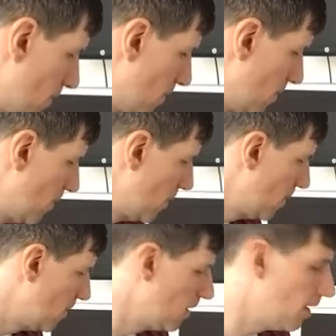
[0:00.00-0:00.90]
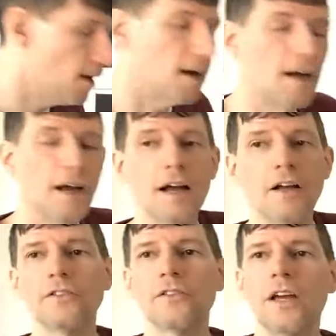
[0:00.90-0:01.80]
i
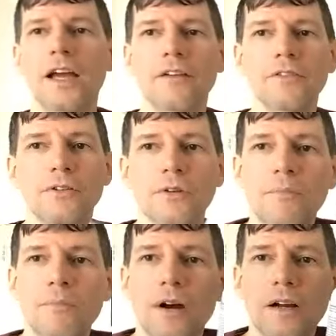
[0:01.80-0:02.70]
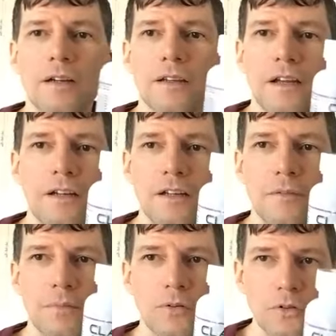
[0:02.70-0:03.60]
also have a great product that
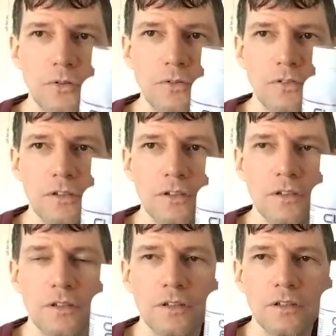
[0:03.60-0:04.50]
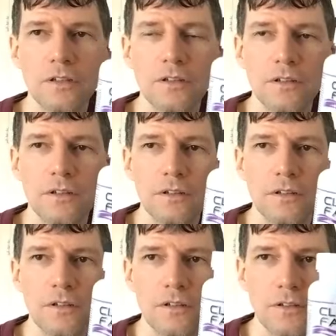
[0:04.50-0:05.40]
improves
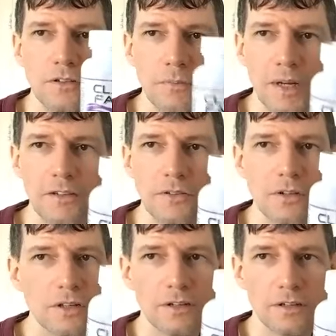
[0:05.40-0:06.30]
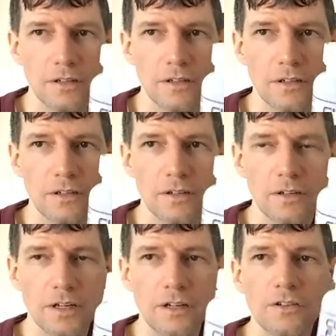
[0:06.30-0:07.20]
your mental clarity
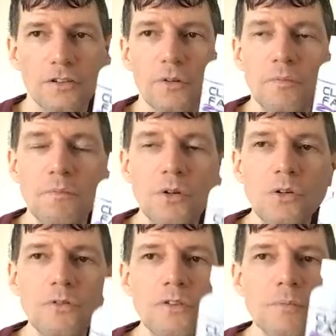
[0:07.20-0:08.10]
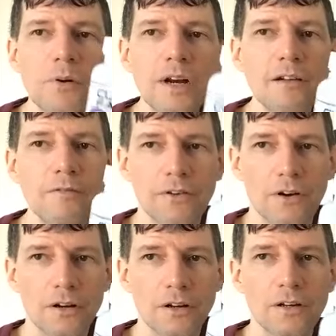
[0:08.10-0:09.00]
all right to remove the brain
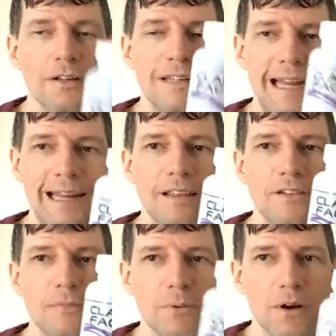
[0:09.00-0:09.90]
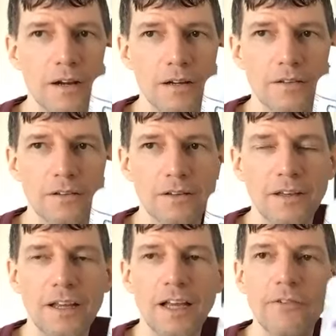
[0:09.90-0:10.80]
fog take this product
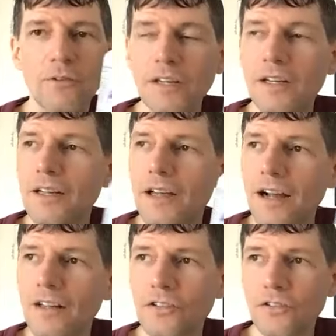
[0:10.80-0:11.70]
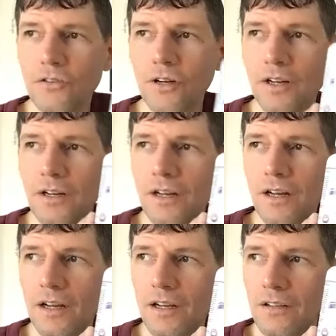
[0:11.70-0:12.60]
if you need to concentrate
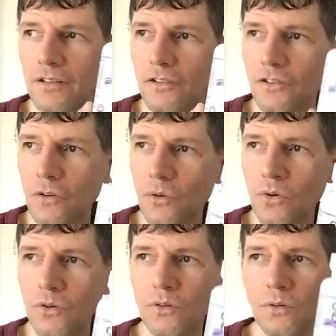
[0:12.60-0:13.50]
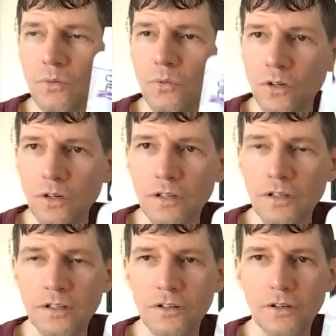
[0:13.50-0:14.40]
on school or work
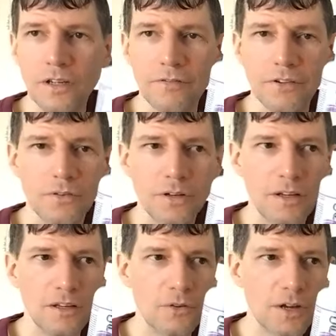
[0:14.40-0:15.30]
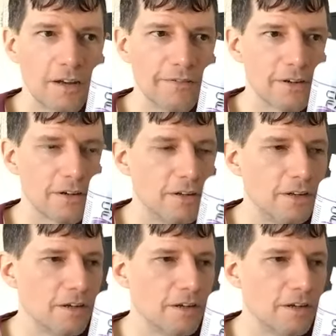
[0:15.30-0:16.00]
you know have you, you have a,